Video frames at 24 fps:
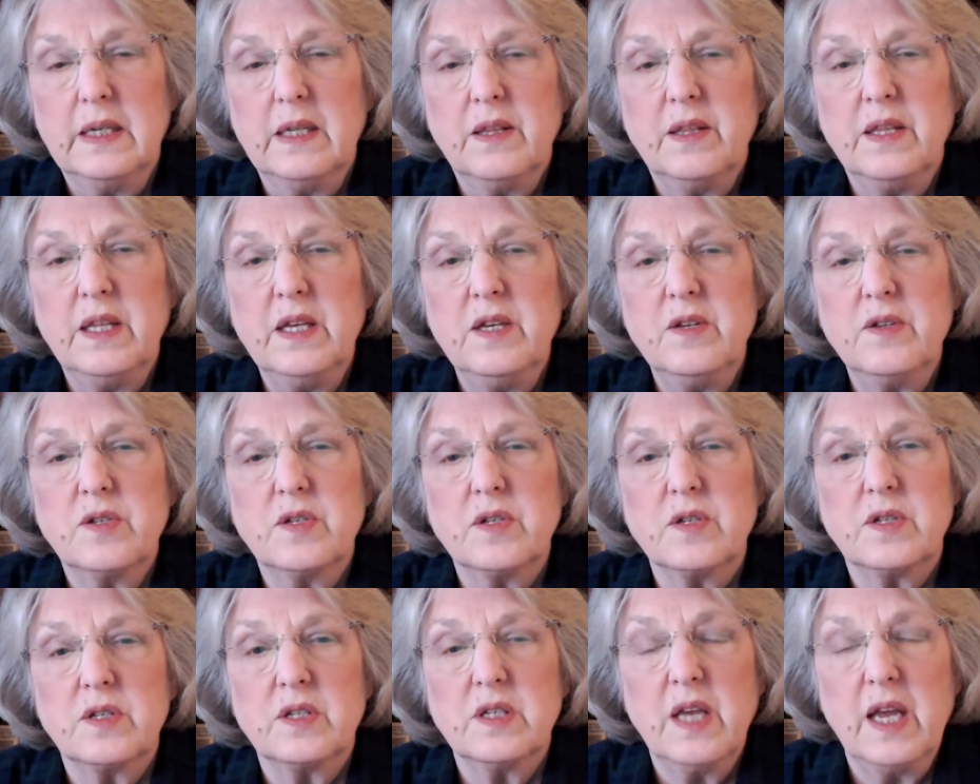These
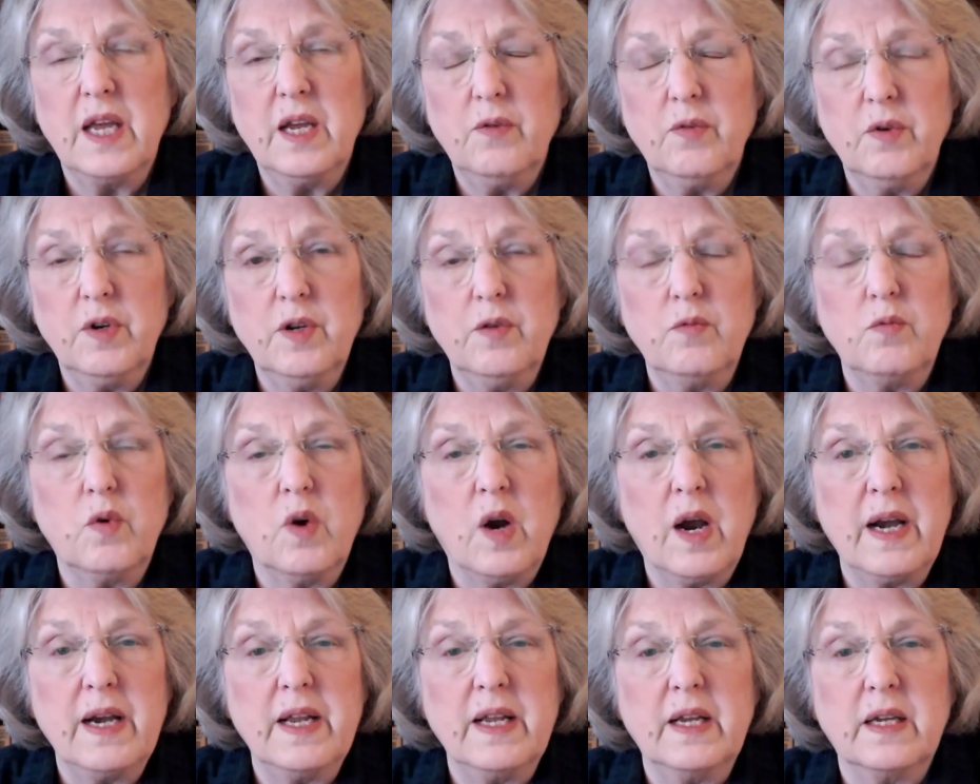sacred
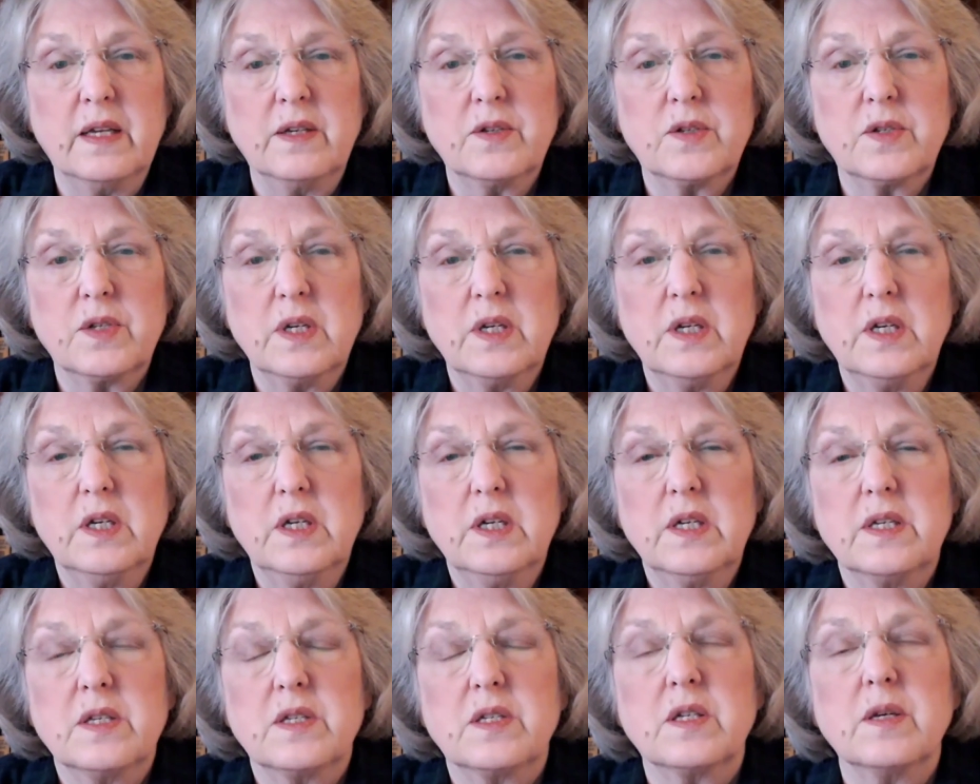writings
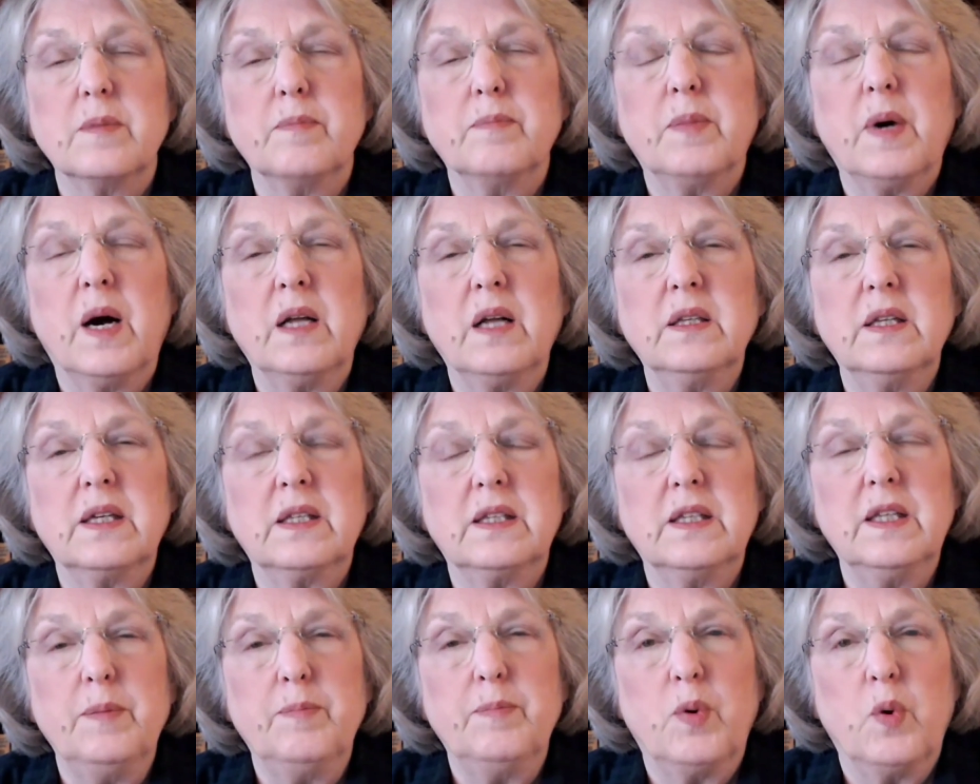
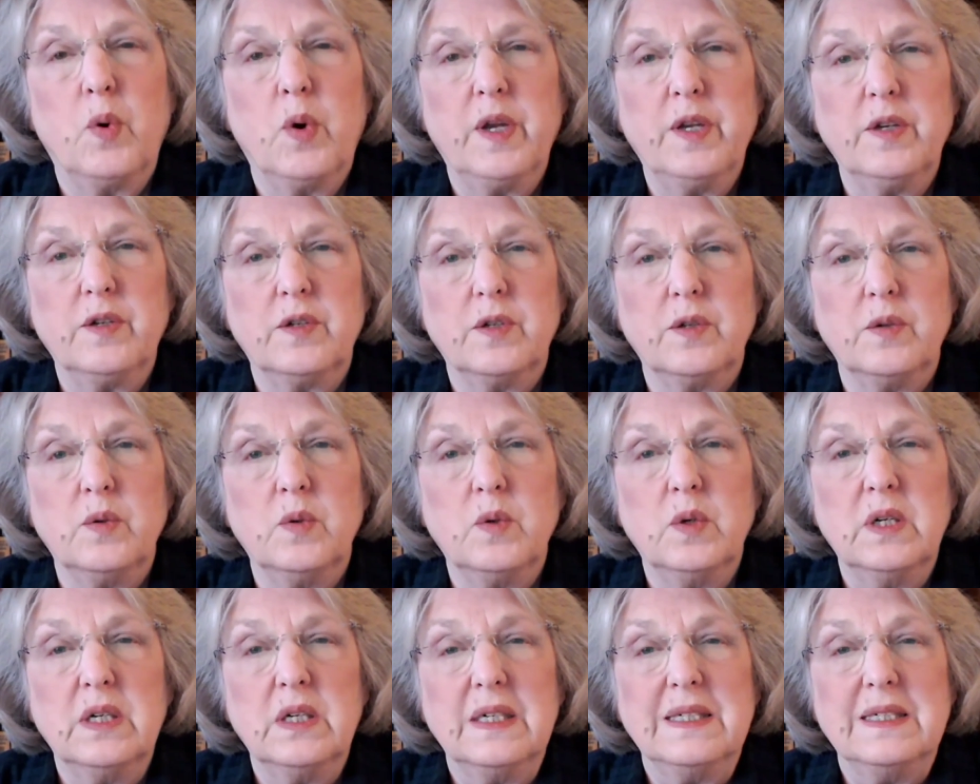symbolically point
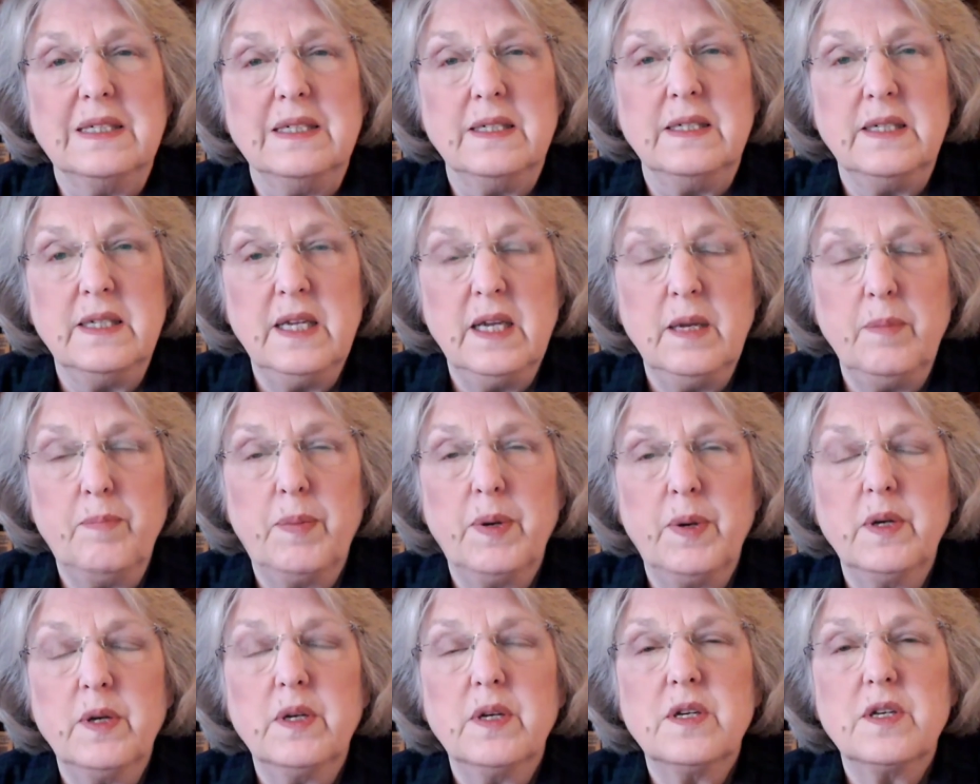to deep
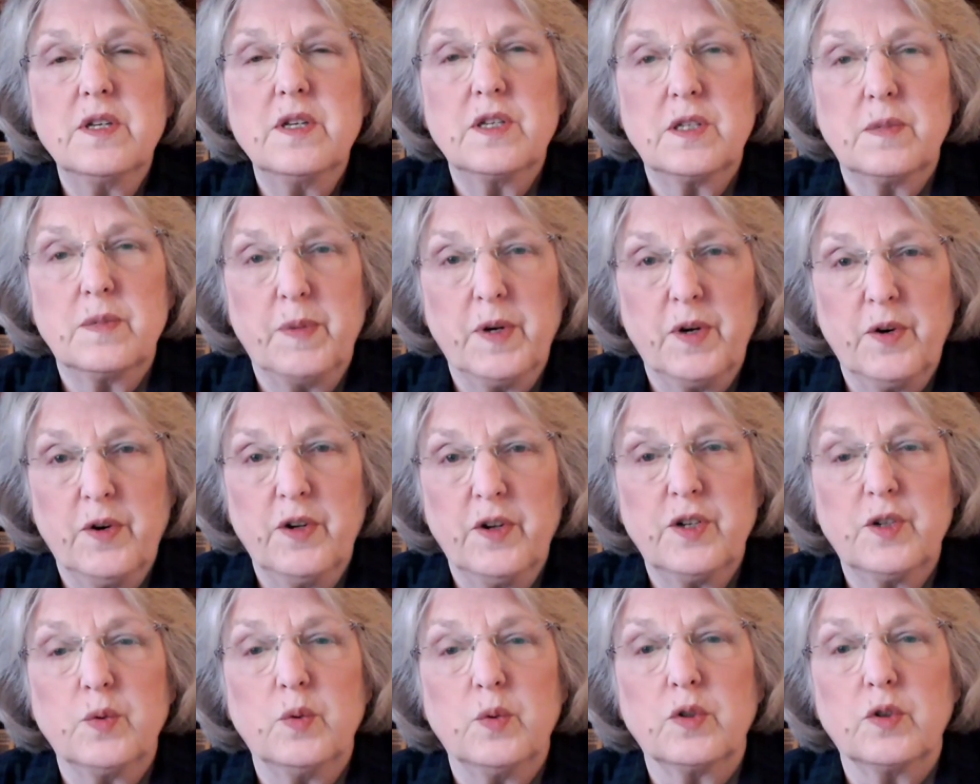
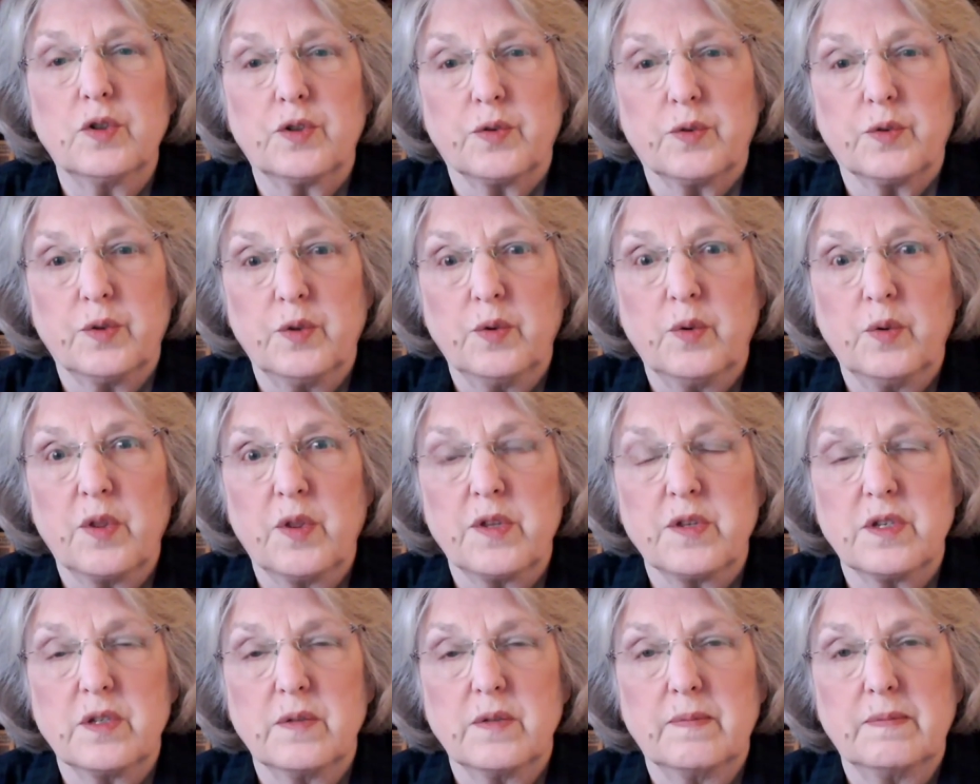spiritual
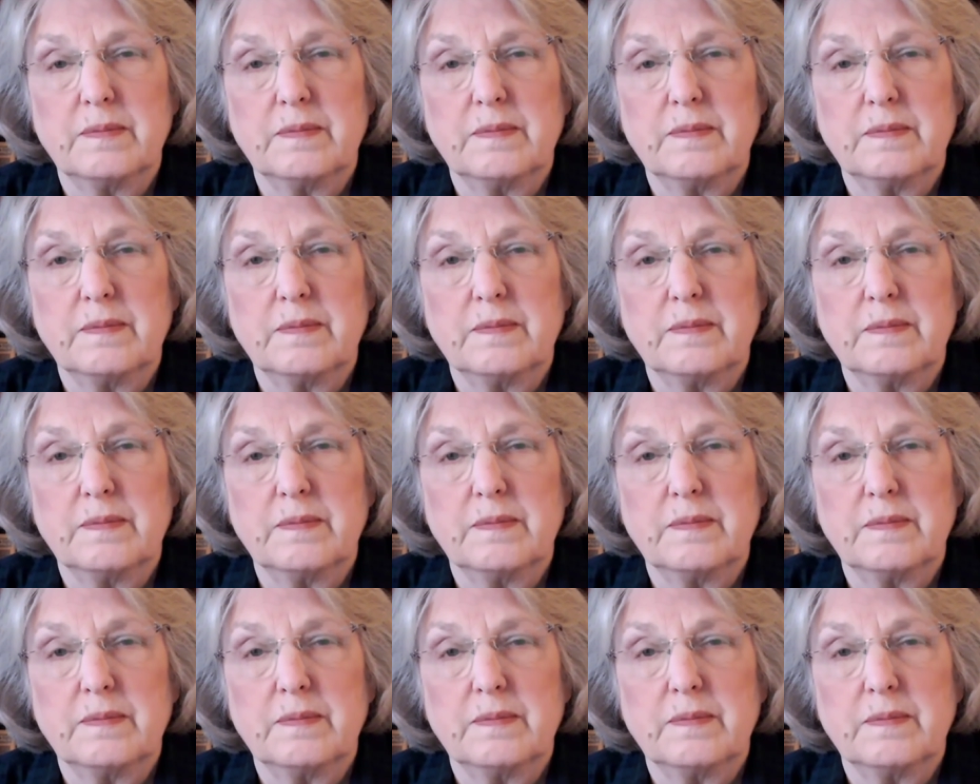truths.